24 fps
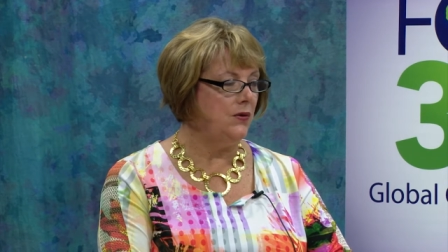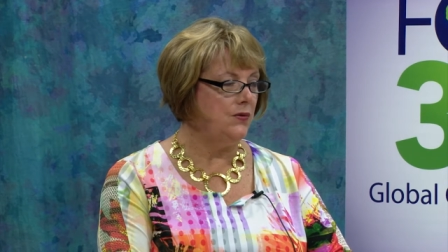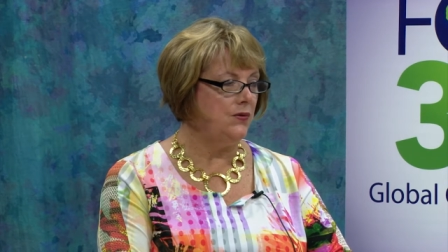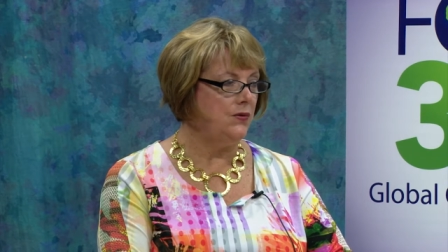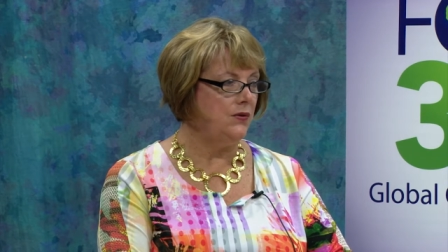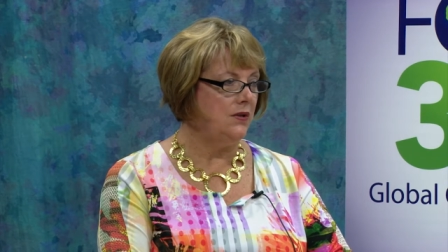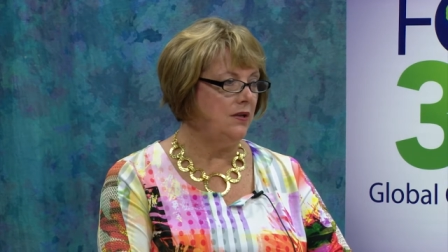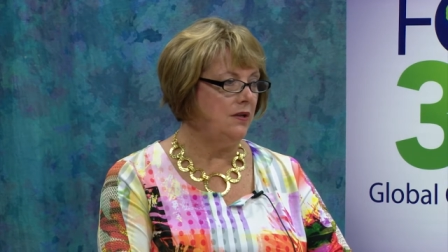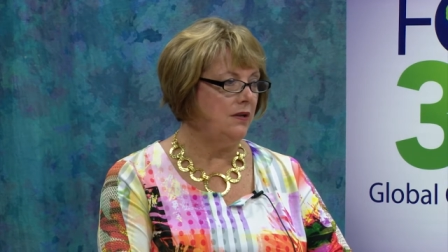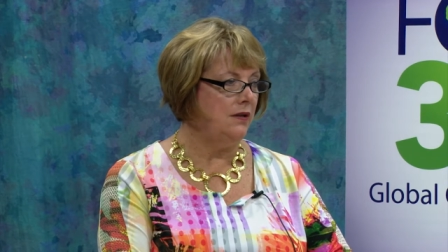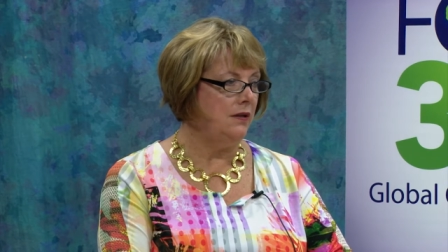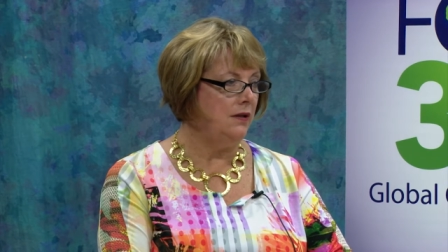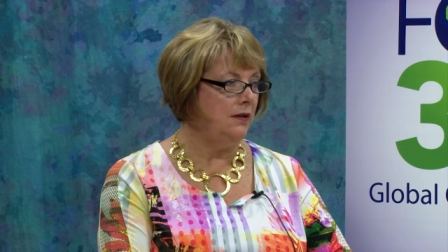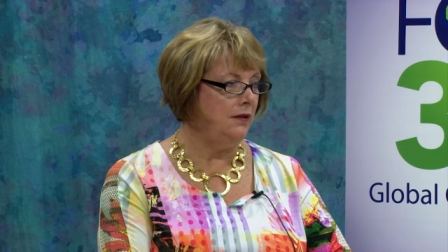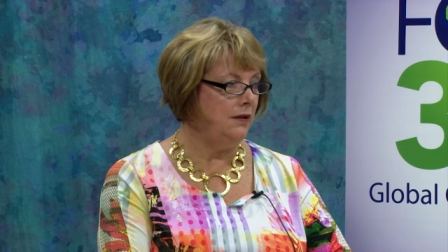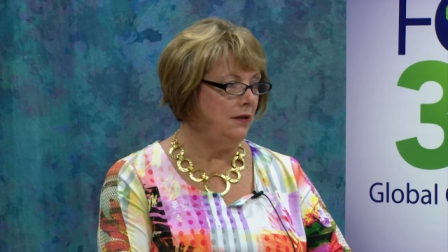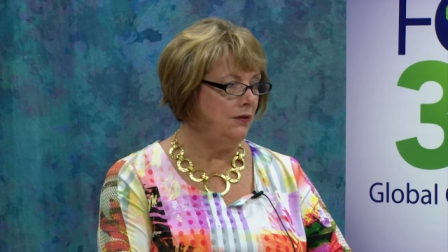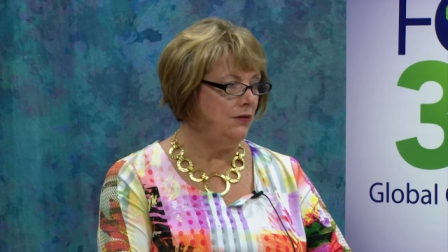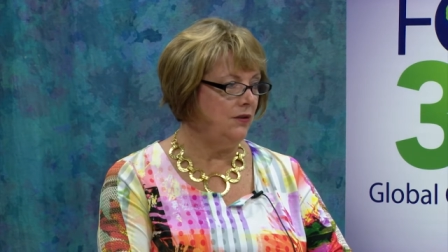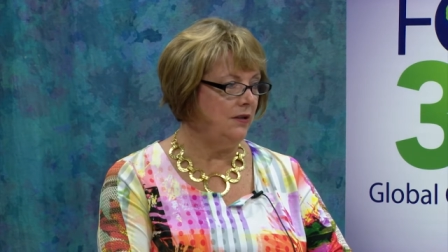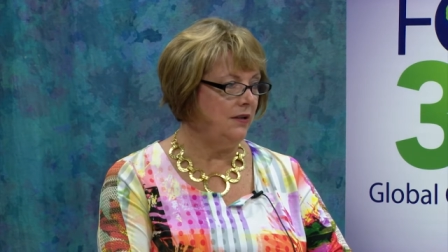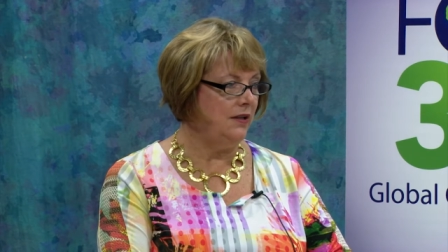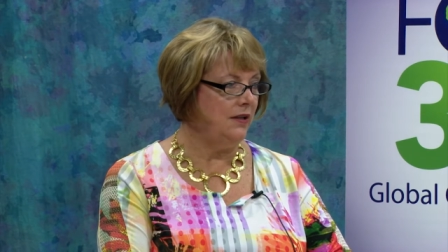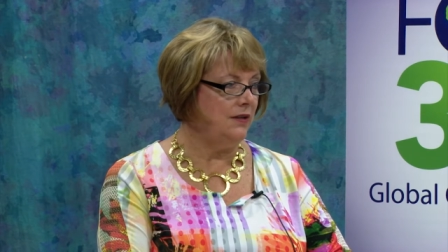closer to nine
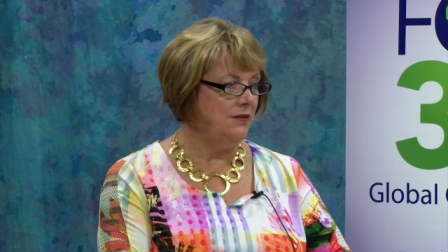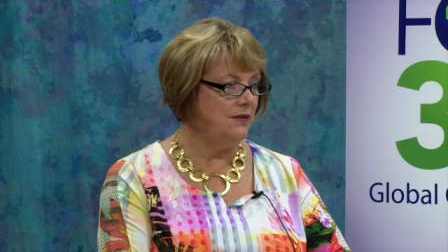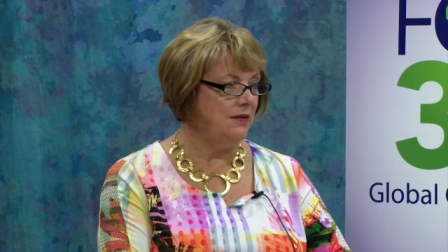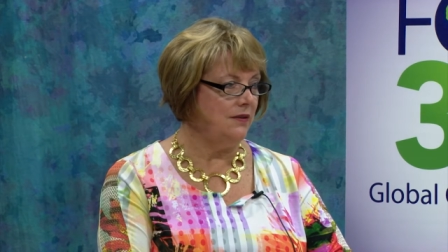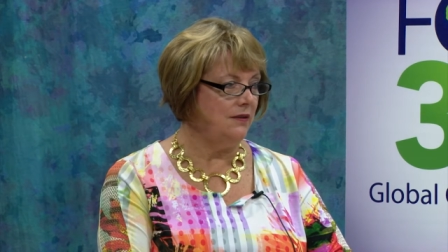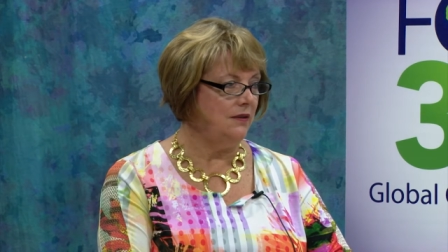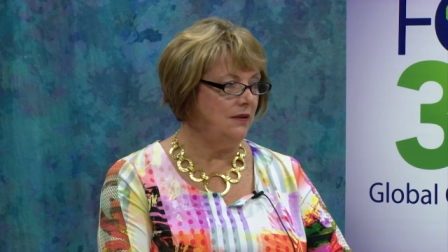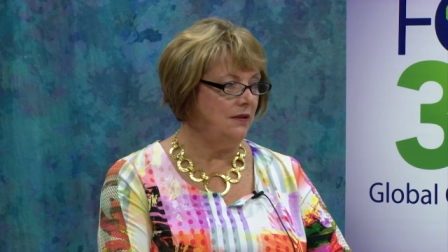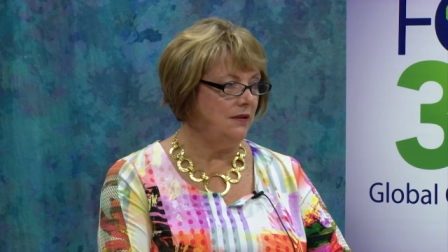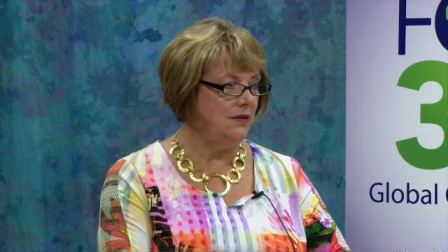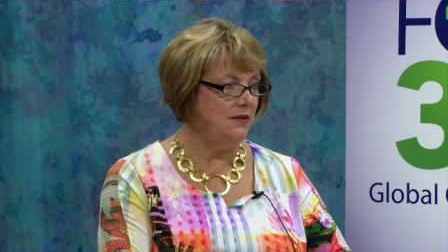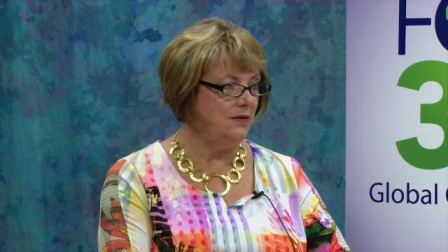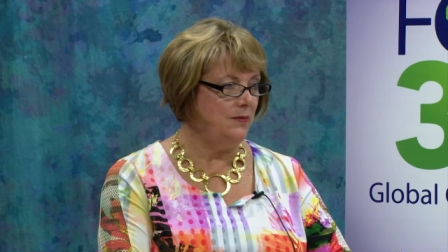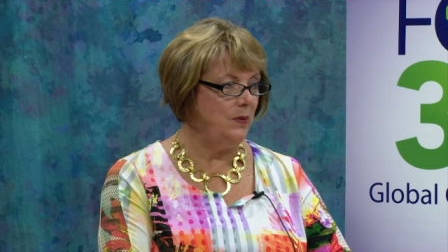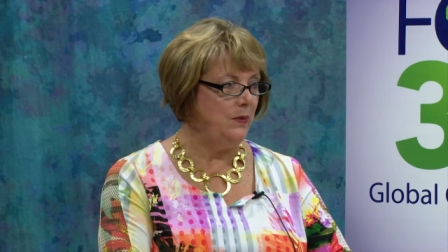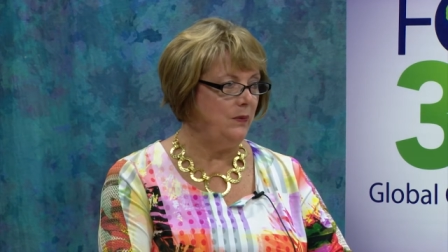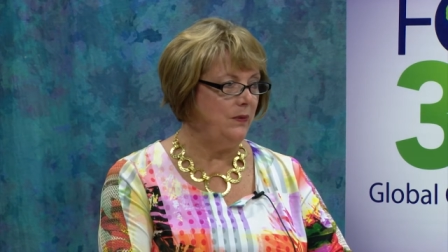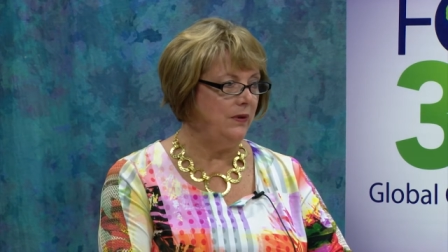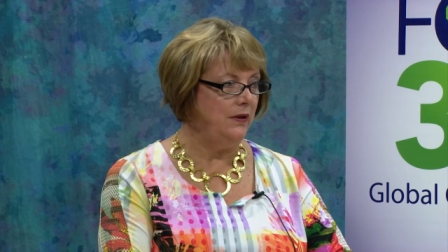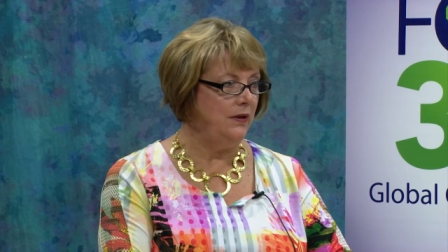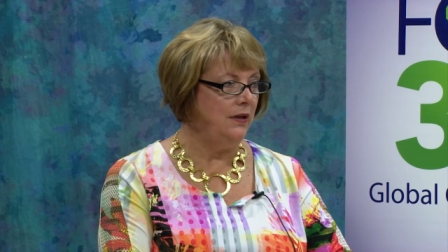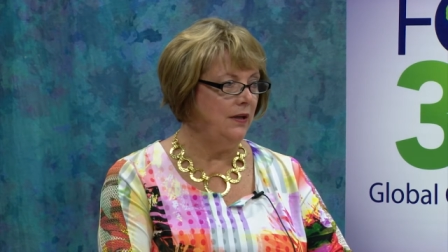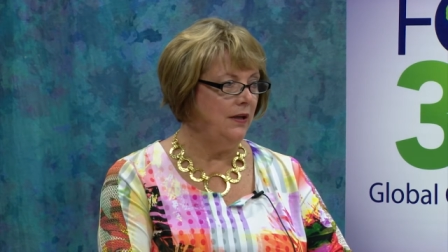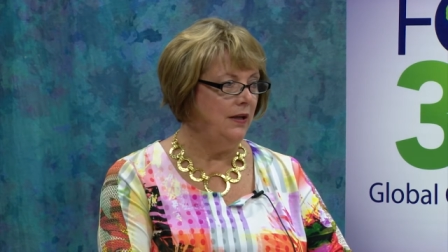hundred thousand lights, but we
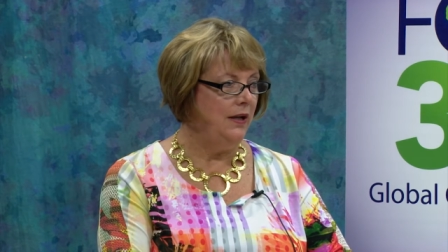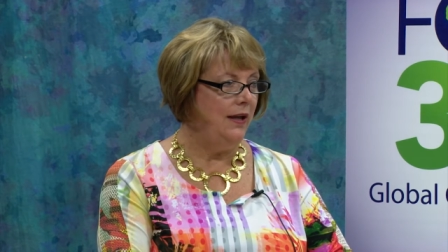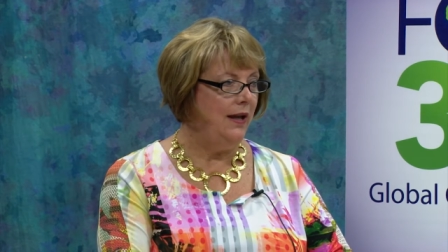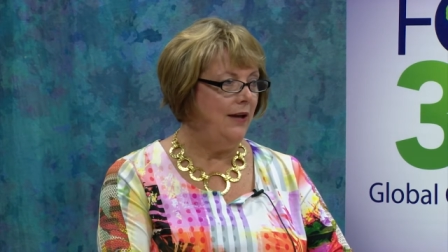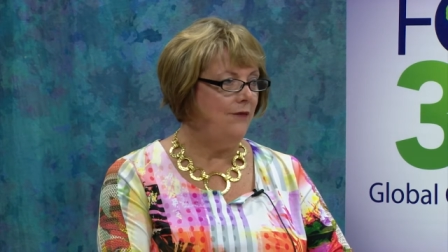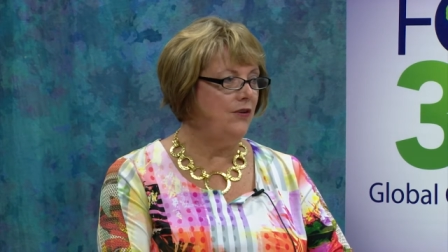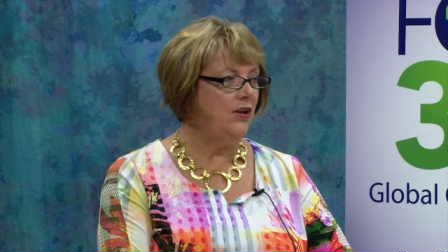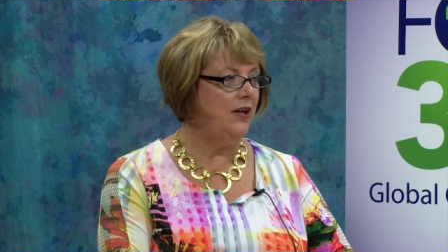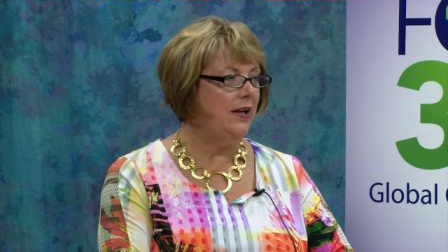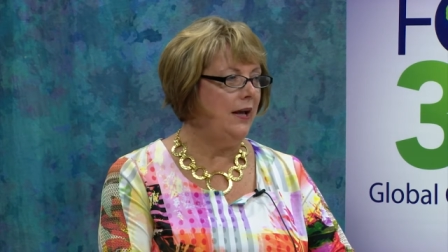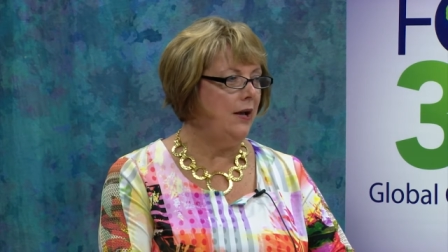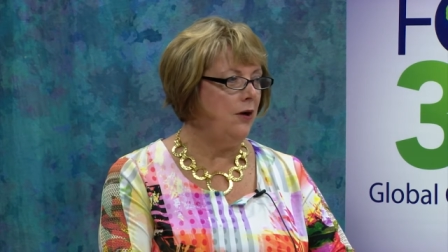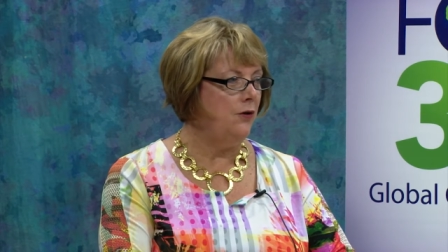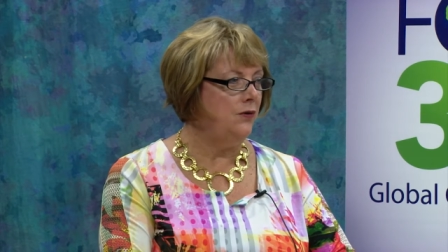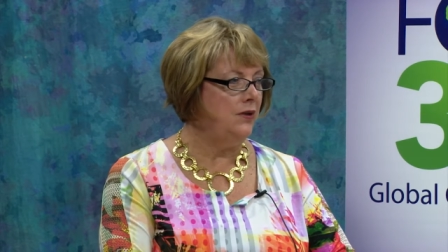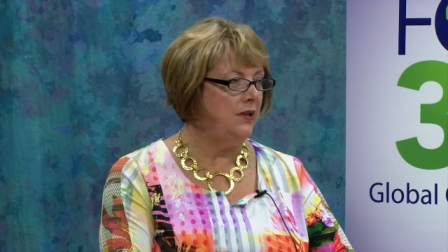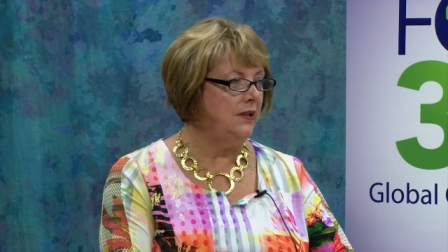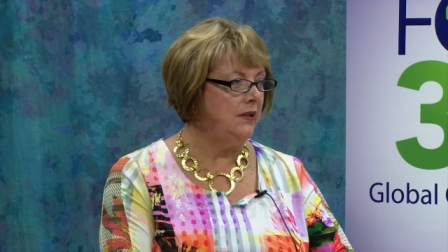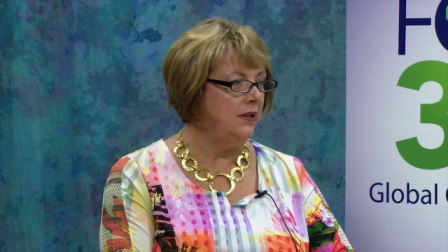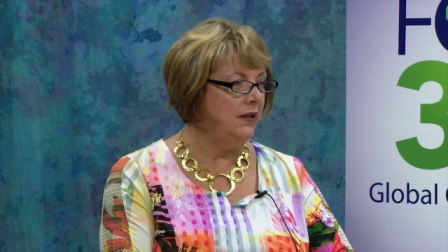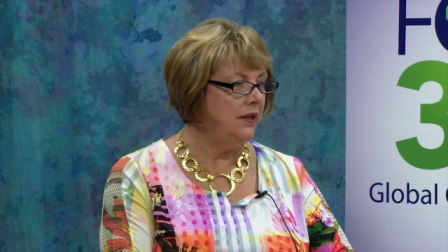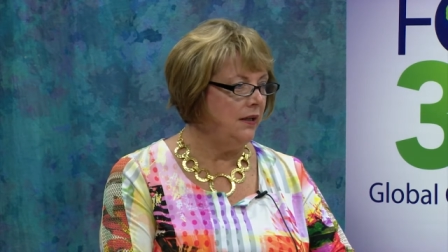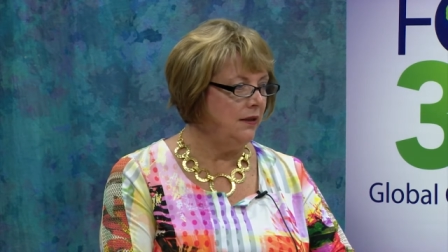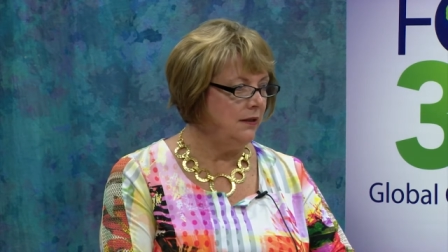haven't
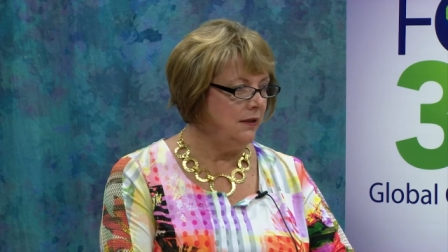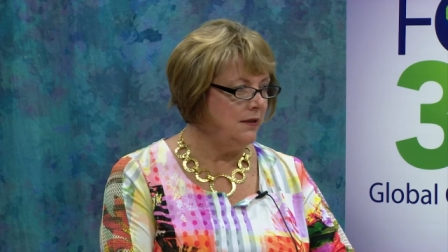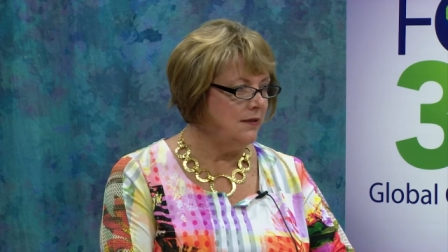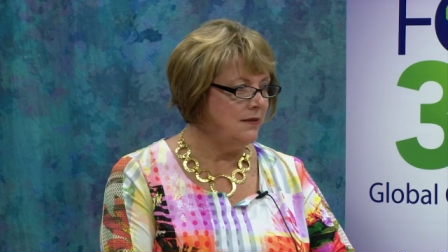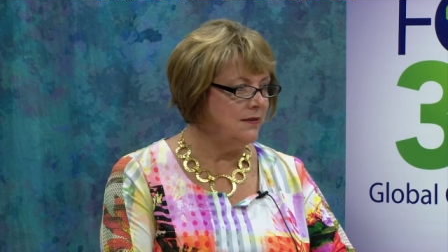counted lately.